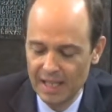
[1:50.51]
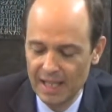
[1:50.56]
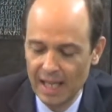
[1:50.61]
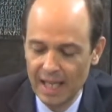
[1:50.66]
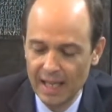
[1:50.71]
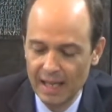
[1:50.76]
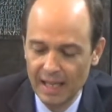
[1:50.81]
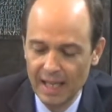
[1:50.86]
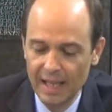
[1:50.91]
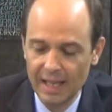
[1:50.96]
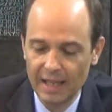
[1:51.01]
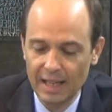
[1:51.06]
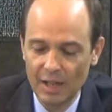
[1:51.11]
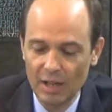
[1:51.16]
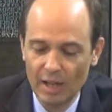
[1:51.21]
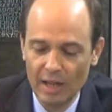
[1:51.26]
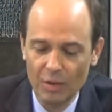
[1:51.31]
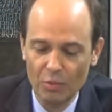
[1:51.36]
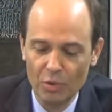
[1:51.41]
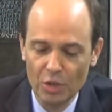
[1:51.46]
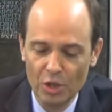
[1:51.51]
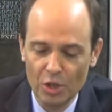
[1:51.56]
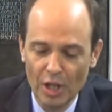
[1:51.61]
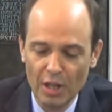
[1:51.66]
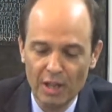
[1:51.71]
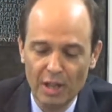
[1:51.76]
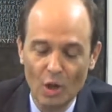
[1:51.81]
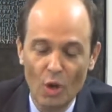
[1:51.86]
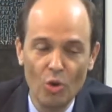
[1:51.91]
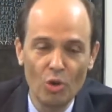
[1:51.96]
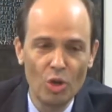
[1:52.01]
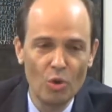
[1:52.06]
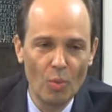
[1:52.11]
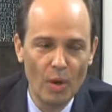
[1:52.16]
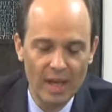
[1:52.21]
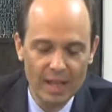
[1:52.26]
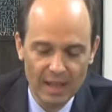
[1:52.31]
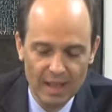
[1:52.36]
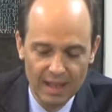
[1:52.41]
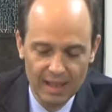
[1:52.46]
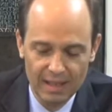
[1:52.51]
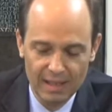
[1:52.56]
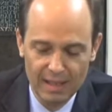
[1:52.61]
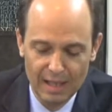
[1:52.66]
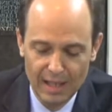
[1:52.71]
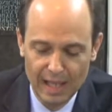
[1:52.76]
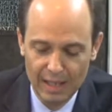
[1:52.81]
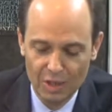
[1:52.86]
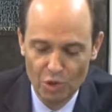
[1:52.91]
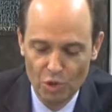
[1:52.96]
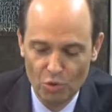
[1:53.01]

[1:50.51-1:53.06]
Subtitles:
and I think there, it was not the only one that